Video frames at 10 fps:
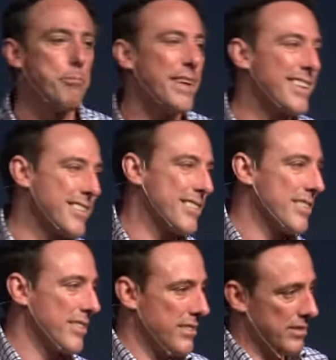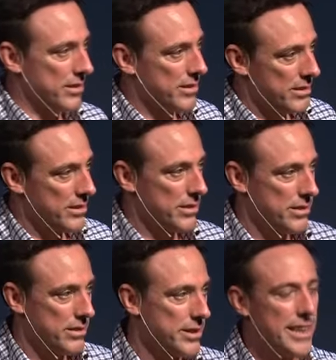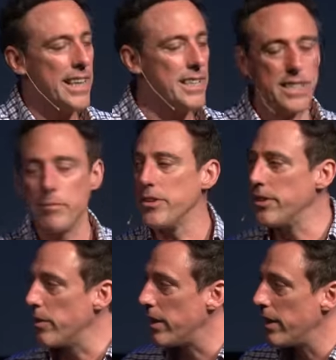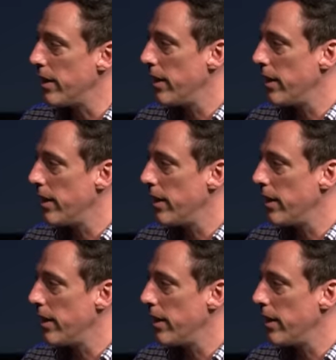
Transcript: bucks. They just can't seem to do it.